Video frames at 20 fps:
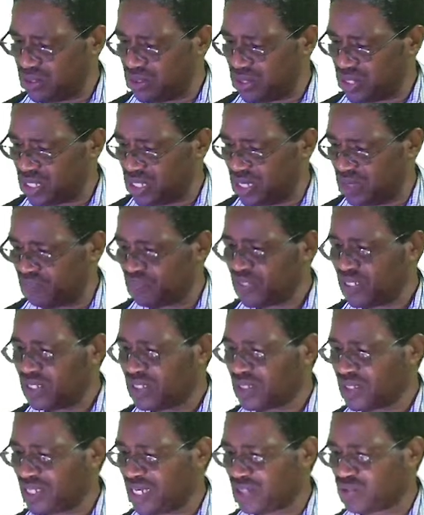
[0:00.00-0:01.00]
Okay,
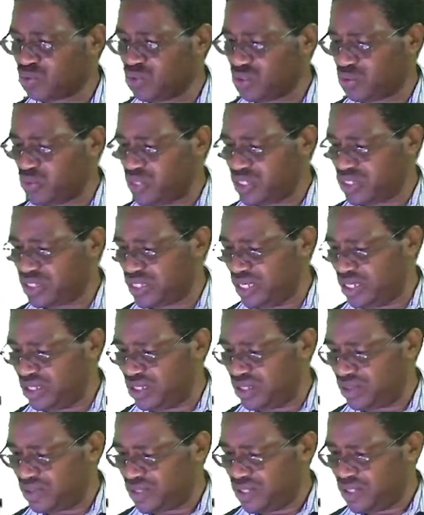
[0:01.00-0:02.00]
that's what we are saying.
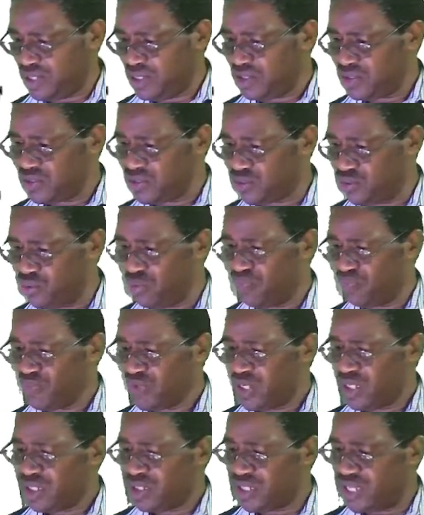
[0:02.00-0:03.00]
So
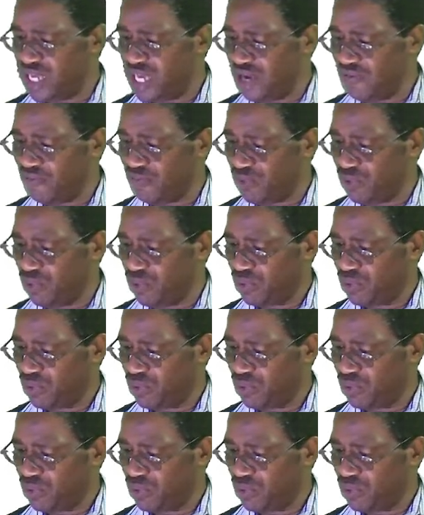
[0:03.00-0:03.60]
therefore,